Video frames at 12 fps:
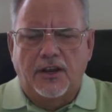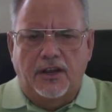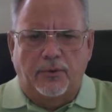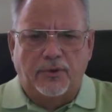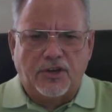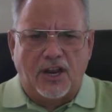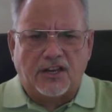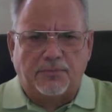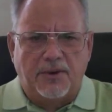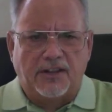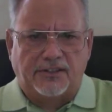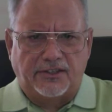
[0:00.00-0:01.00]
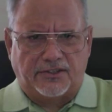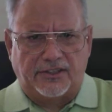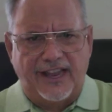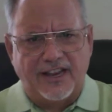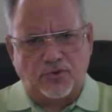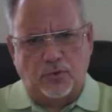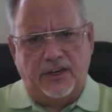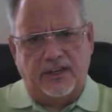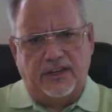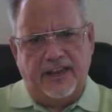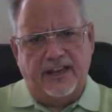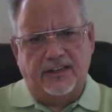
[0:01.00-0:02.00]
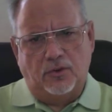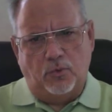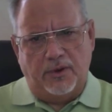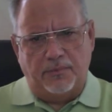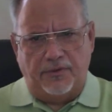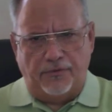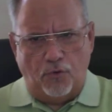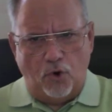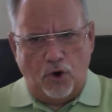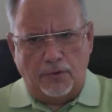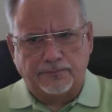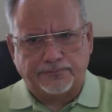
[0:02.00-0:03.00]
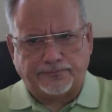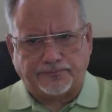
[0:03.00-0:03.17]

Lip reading: And we talked about this last week again and the week before,